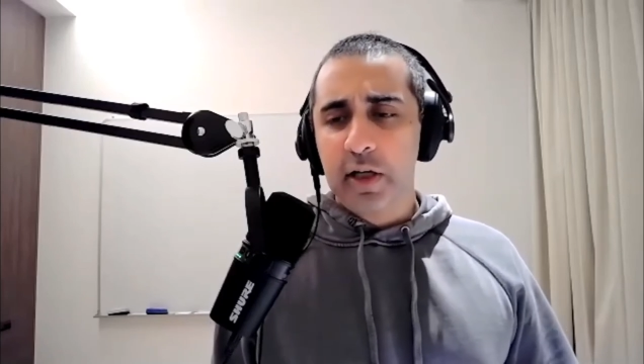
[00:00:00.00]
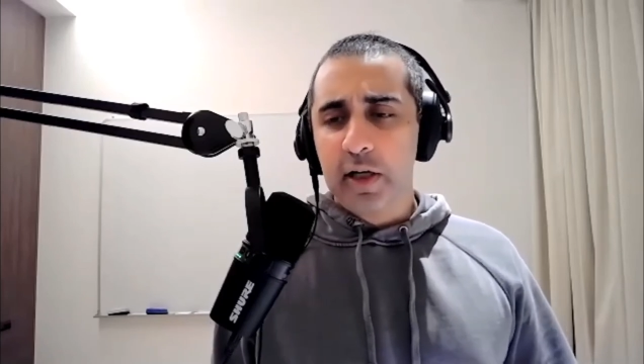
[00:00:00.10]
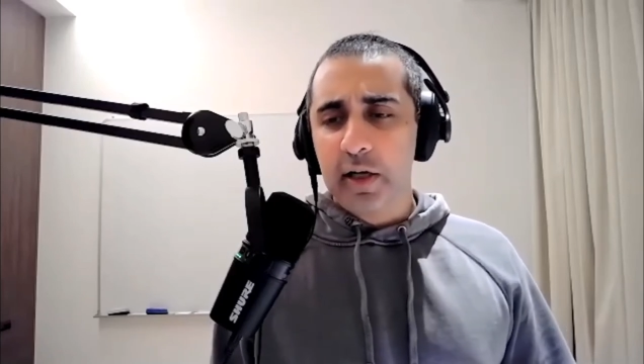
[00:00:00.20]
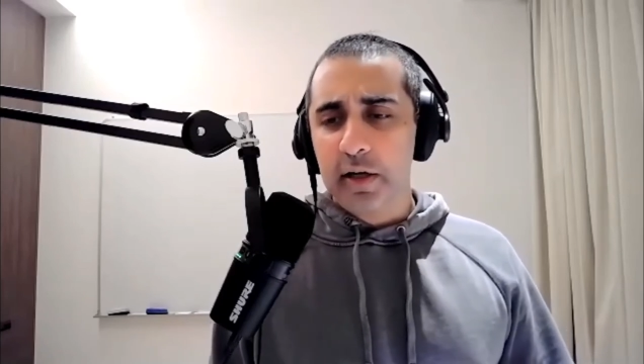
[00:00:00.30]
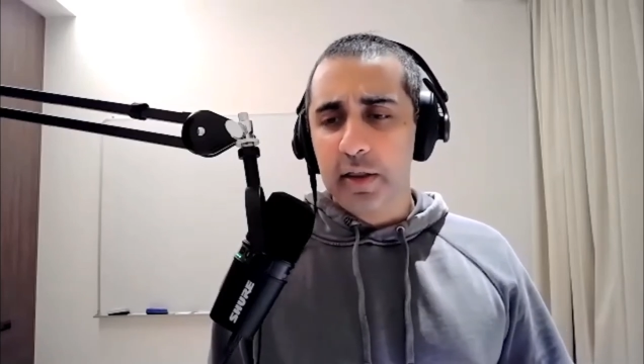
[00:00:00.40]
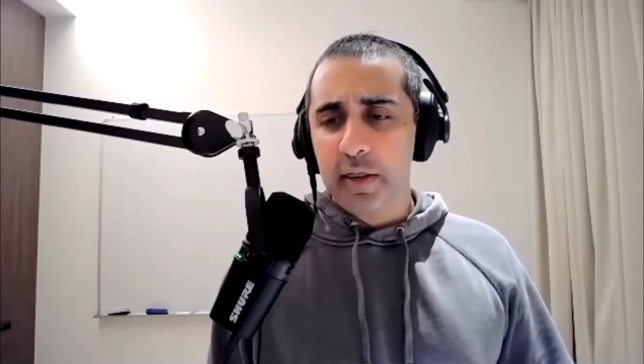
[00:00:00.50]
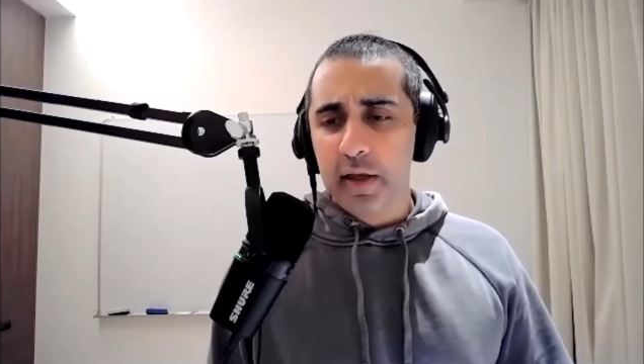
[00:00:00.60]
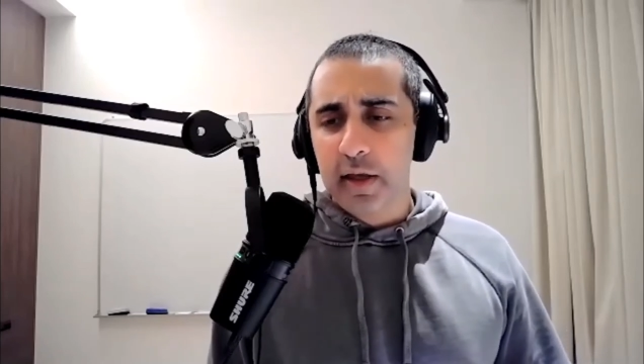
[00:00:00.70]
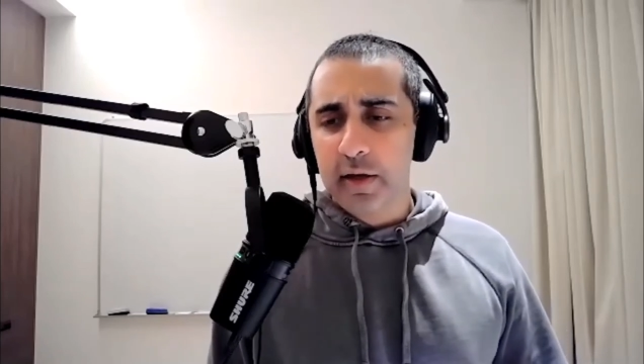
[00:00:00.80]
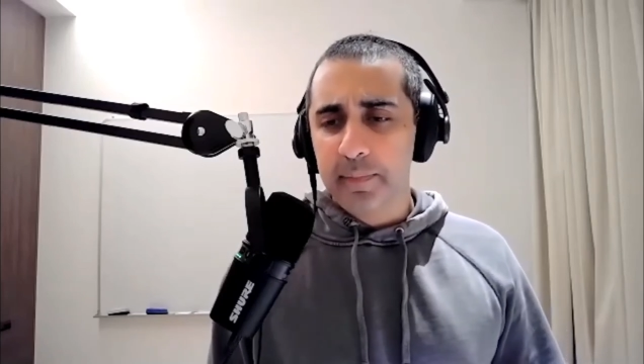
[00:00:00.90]
uh,
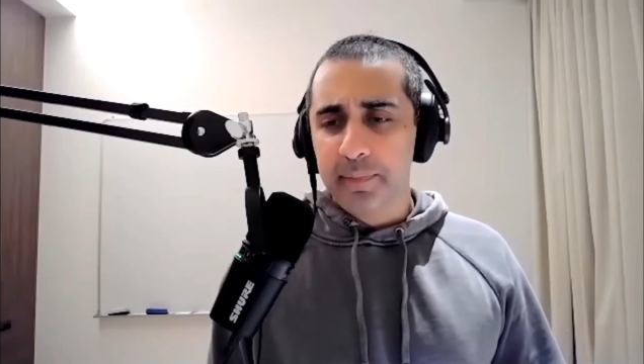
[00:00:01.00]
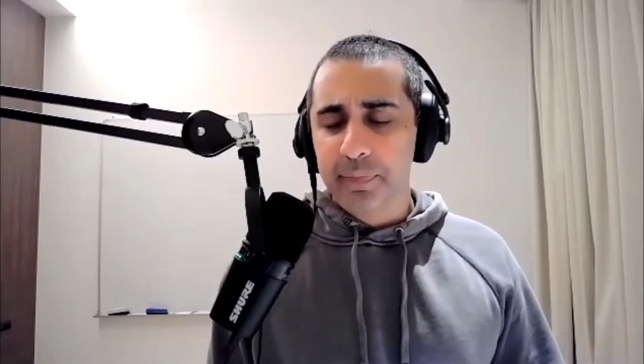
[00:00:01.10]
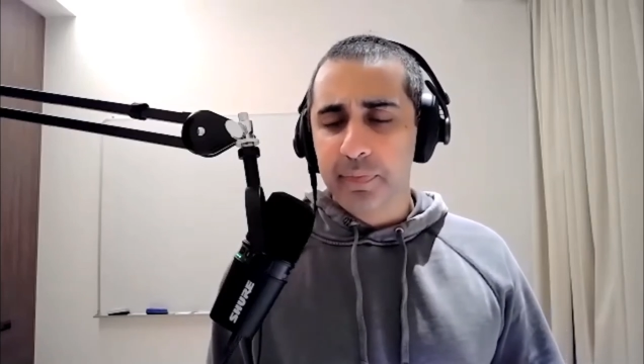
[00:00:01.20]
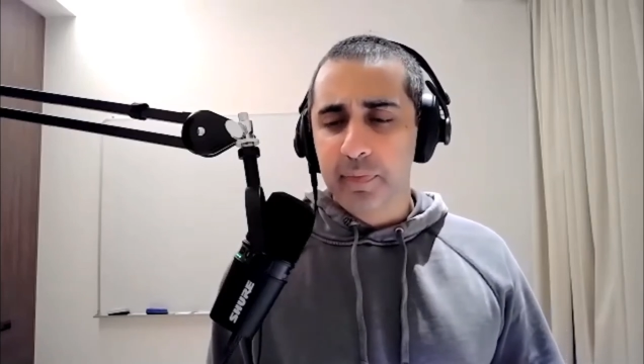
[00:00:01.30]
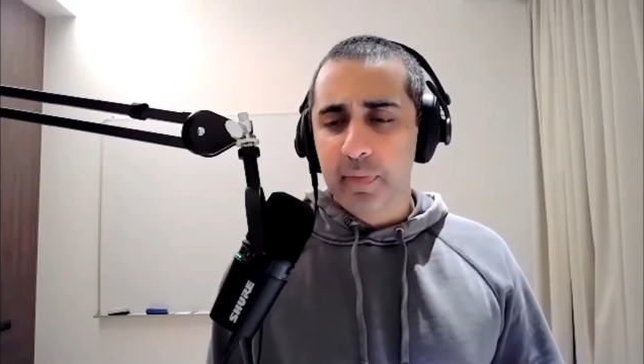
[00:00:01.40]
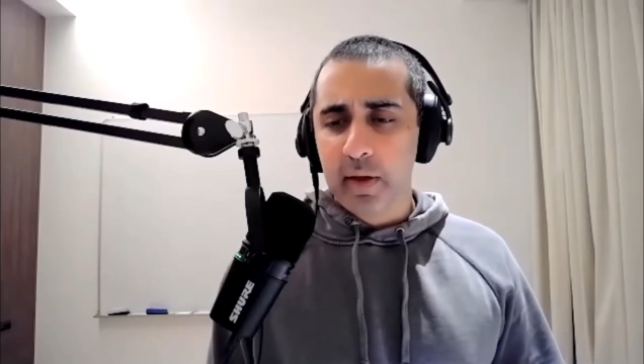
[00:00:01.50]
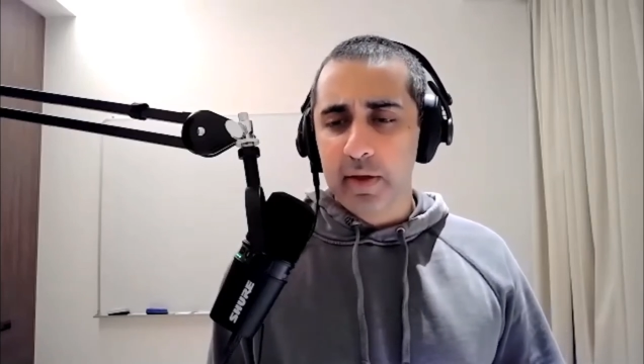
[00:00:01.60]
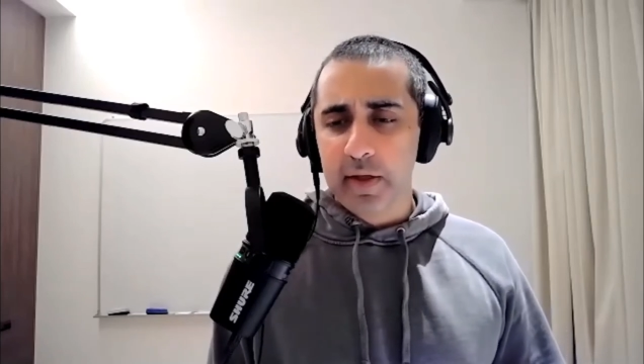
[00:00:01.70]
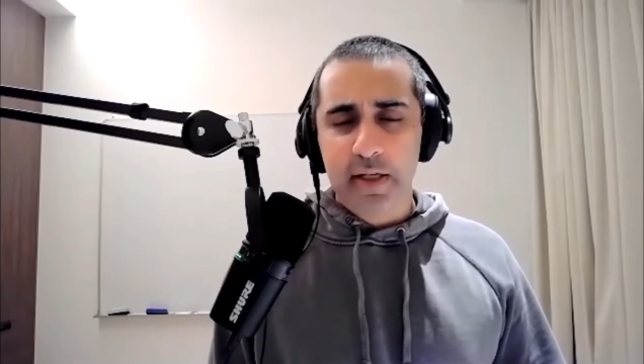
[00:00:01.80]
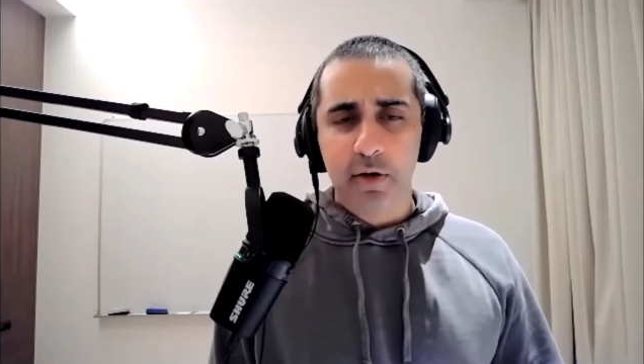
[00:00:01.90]
they
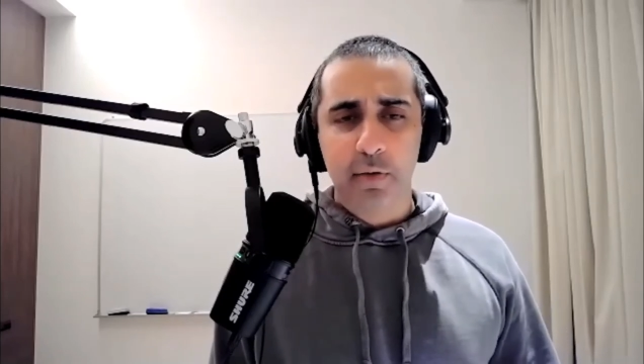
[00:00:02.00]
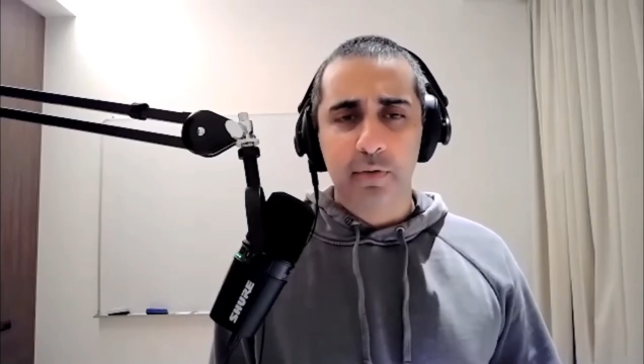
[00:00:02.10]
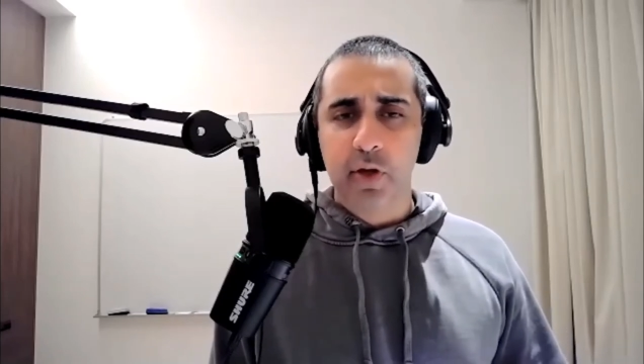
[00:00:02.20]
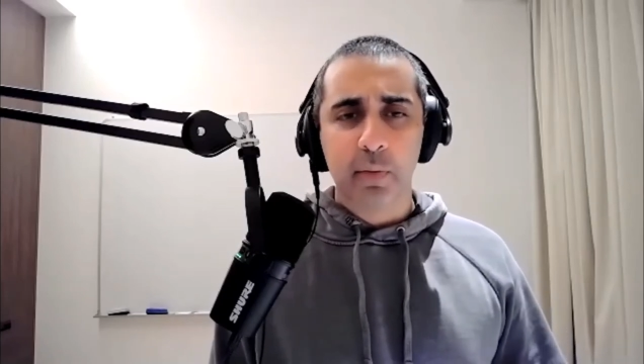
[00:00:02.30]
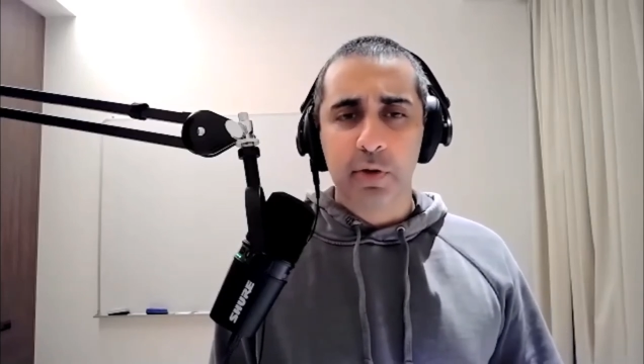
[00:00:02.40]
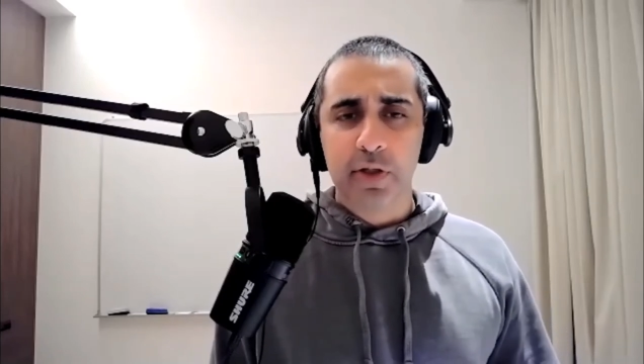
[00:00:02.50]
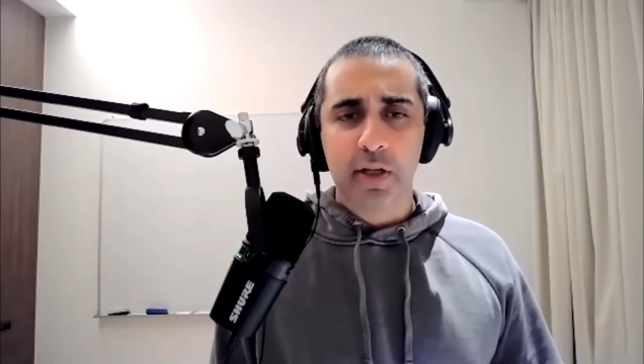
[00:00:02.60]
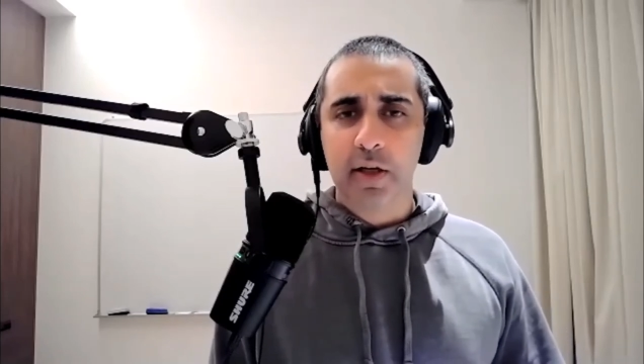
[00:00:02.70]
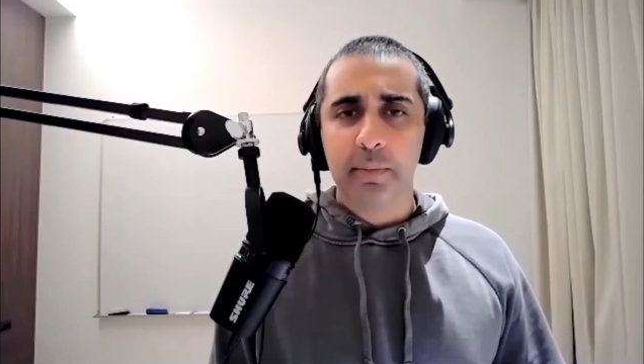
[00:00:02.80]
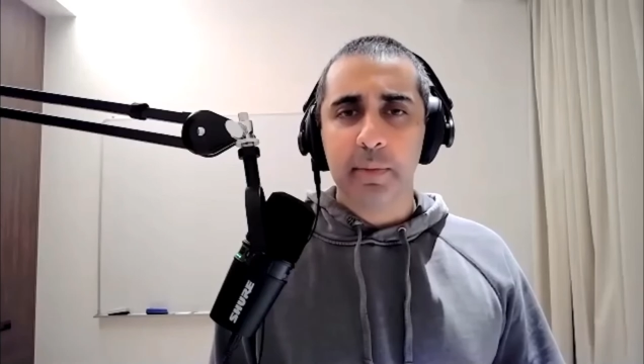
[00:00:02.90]
they said, "Oh, flight will take
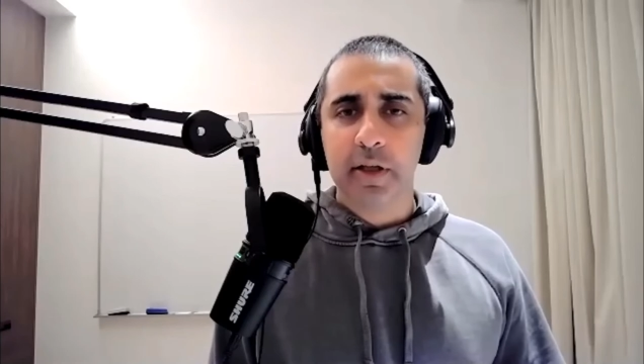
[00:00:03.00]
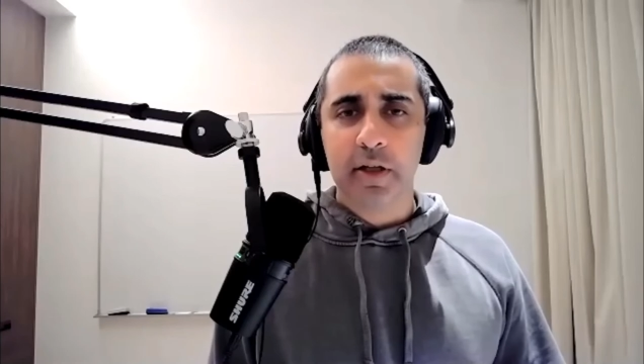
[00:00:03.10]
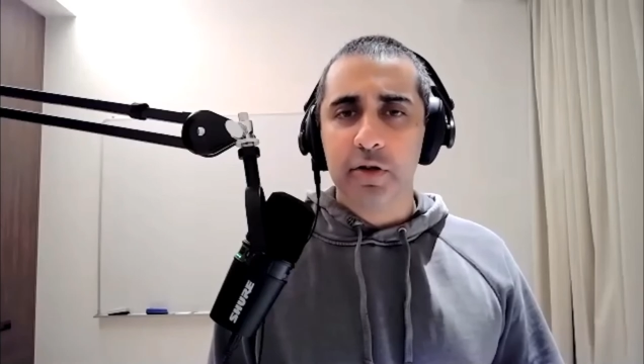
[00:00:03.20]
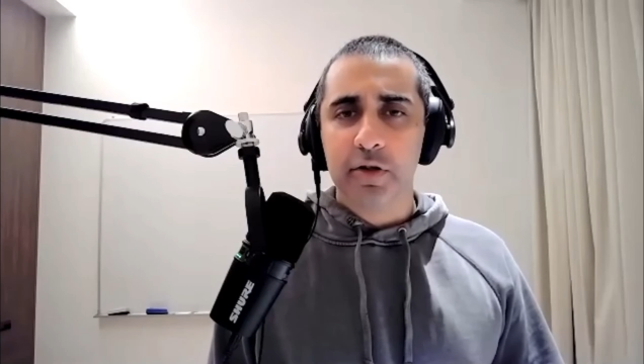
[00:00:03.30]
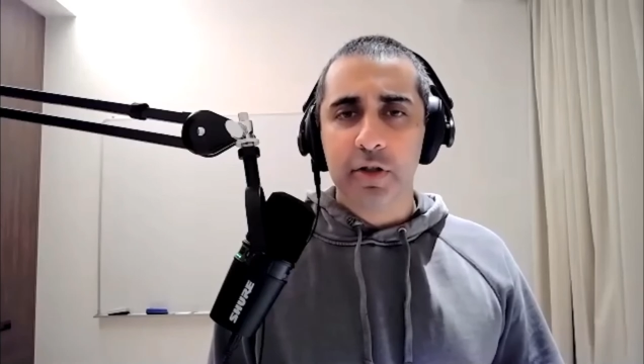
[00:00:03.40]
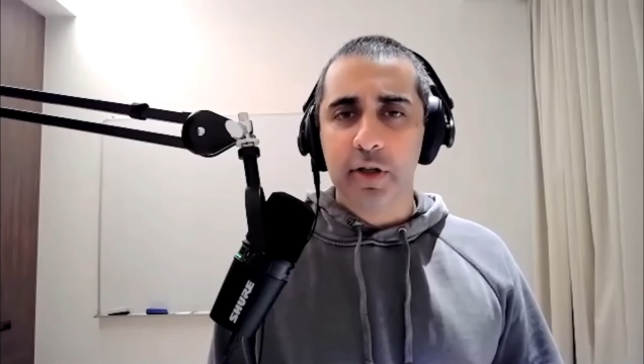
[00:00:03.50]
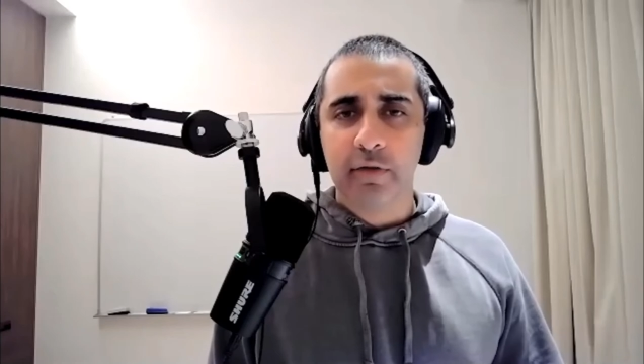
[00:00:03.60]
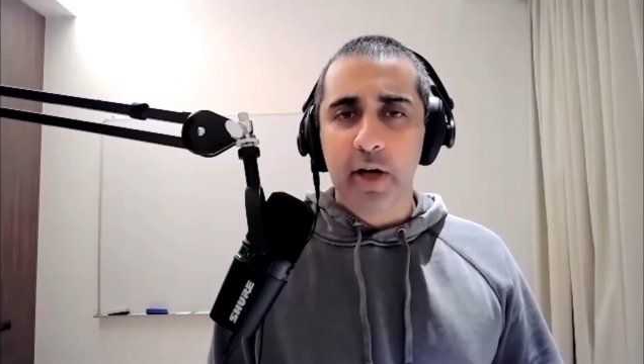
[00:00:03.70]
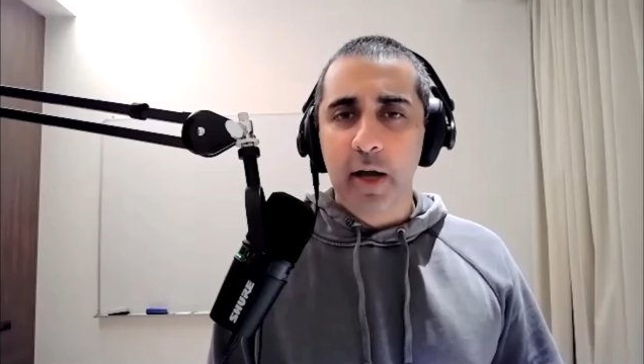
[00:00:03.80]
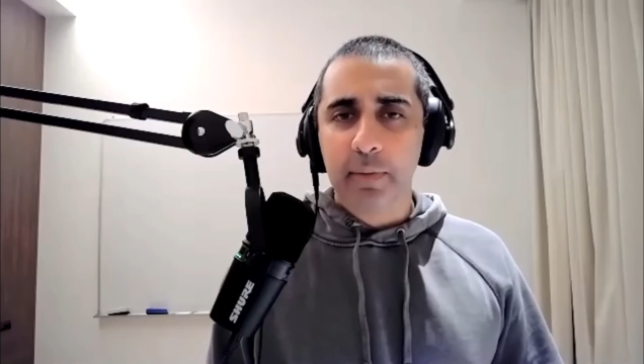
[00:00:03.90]
like a million years; it'll
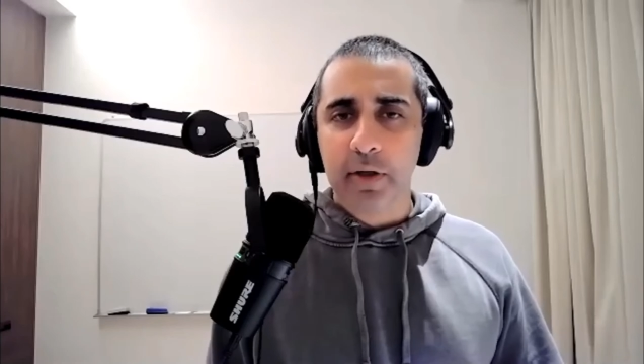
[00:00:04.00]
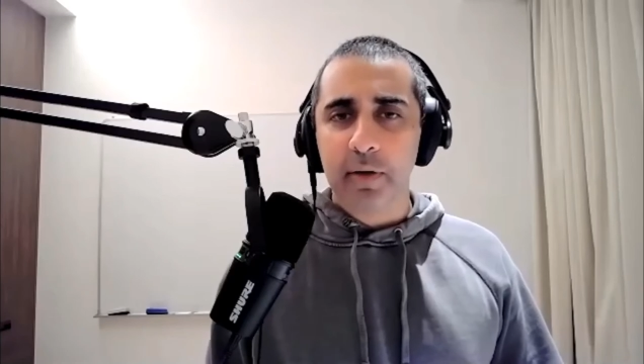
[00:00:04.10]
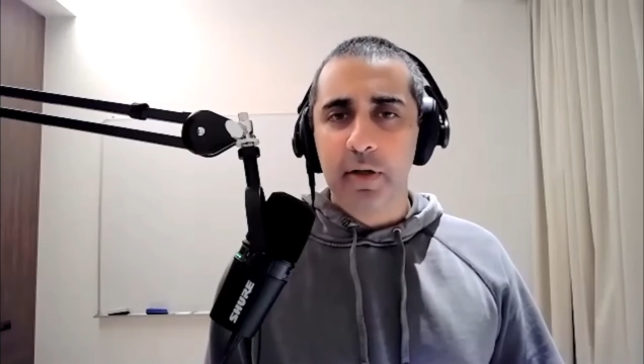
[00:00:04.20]
never happen."